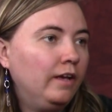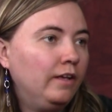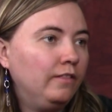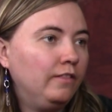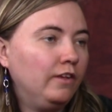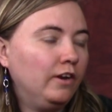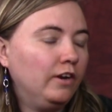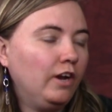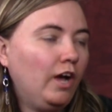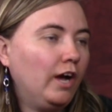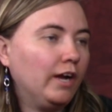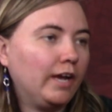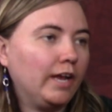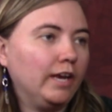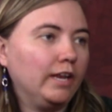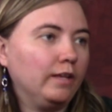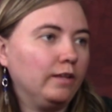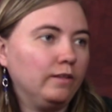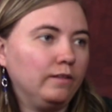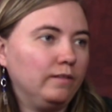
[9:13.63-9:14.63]
They're not
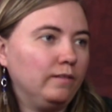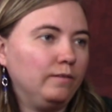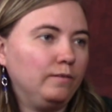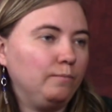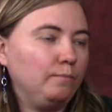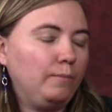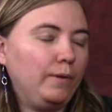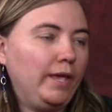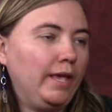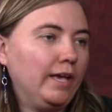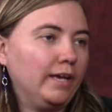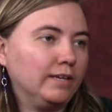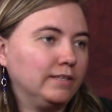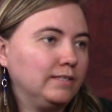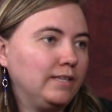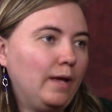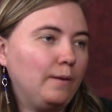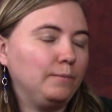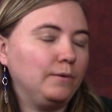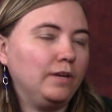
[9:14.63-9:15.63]
going to be
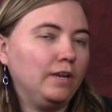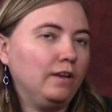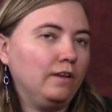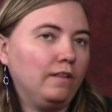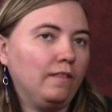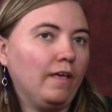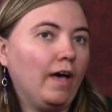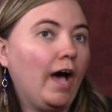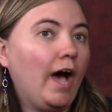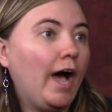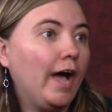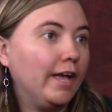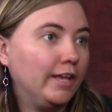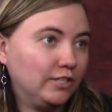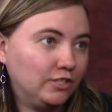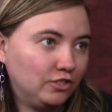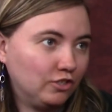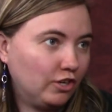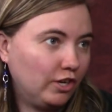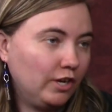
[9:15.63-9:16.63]
accepted into the
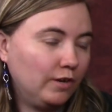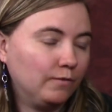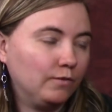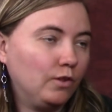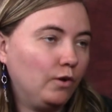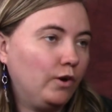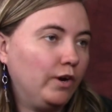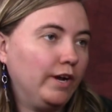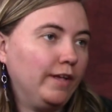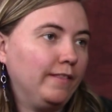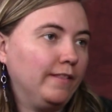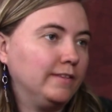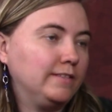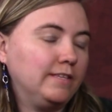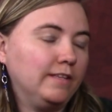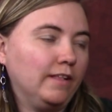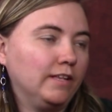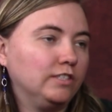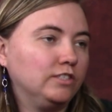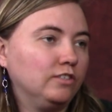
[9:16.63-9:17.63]
highest degree of glory in the
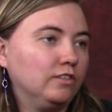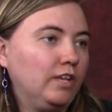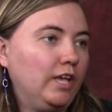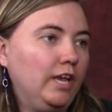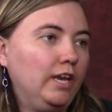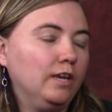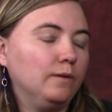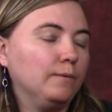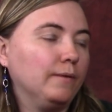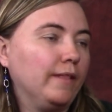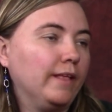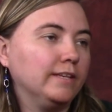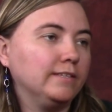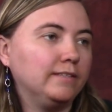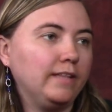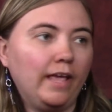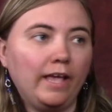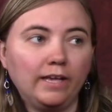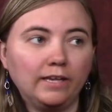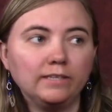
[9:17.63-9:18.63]
celestial kingdom unless
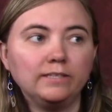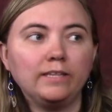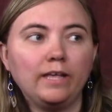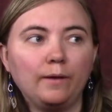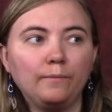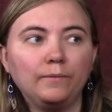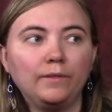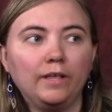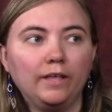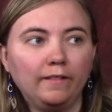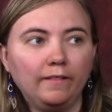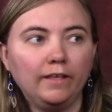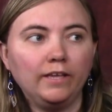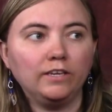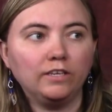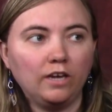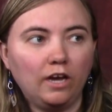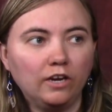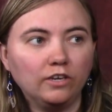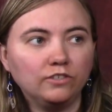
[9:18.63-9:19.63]
they accept the
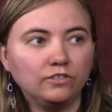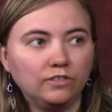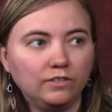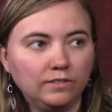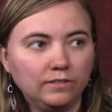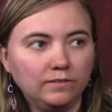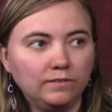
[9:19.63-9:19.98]
elite doctrines.